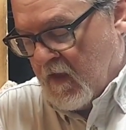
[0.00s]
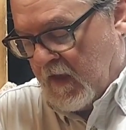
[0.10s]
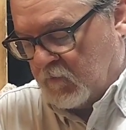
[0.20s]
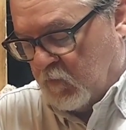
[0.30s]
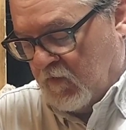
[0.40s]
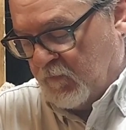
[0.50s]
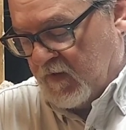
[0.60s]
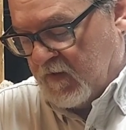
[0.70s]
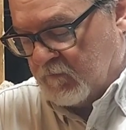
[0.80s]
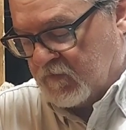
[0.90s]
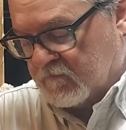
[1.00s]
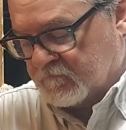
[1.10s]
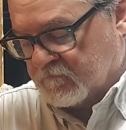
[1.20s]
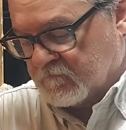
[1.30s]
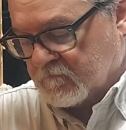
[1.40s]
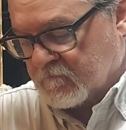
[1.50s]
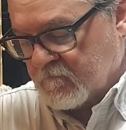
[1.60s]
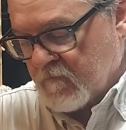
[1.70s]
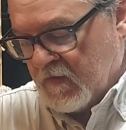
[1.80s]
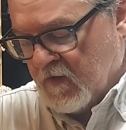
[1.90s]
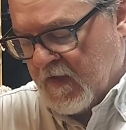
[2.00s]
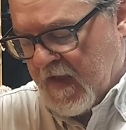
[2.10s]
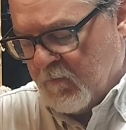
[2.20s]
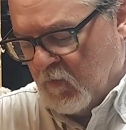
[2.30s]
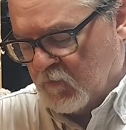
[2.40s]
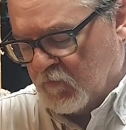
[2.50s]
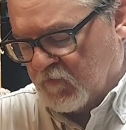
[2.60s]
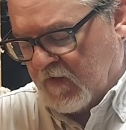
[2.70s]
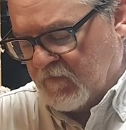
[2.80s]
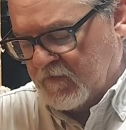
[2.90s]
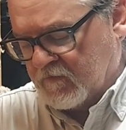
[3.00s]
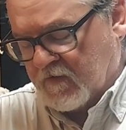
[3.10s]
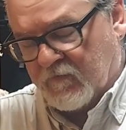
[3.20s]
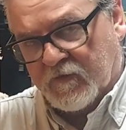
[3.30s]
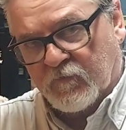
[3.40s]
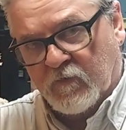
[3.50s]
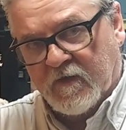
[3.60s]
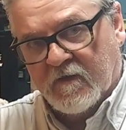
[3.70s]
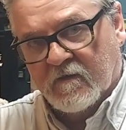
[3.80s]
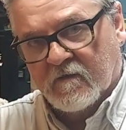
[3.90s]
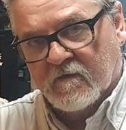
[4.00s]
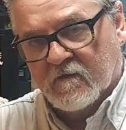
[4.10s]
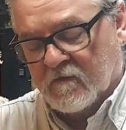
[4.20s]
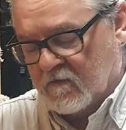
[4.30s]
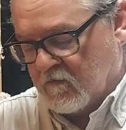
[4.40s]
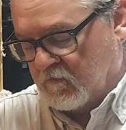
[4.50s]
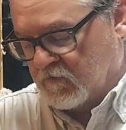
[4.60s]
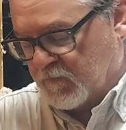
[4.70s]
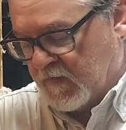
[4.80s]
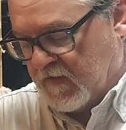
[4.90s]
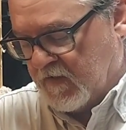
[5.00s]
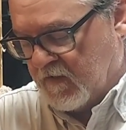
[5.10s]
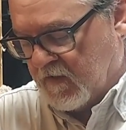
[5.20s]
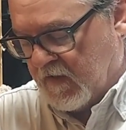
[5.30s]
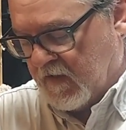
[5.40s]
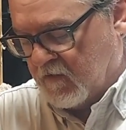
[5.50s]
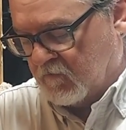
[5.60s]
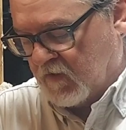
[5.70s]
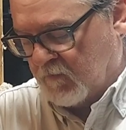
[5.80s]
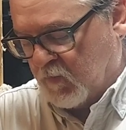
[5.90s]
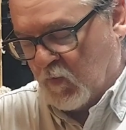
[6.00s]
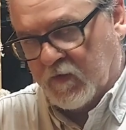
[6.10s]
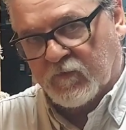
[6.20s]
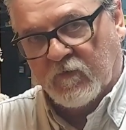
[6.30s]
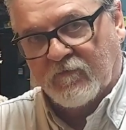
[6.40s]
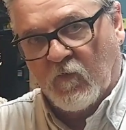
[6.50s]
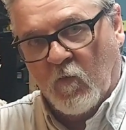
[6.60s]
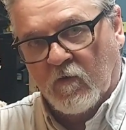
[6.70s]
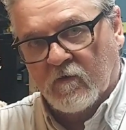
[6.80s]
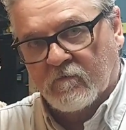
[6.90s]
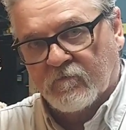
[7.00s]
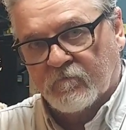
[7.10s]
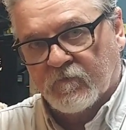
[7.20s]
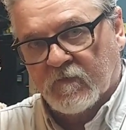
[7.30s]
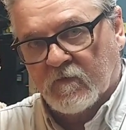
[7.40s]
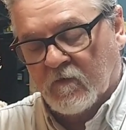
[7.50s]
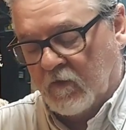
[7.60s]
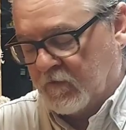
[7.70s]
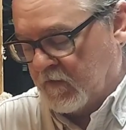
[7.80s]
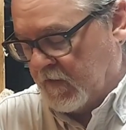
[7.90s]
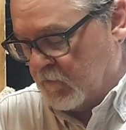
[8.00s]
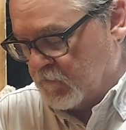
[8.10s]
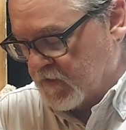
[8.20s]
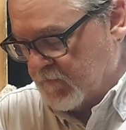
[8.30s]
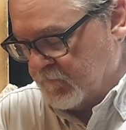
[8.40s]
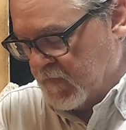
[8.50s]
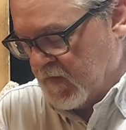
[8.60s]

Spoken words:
At 12 pumps, the Gamels were 773 on the speed and 10.34 on the energy.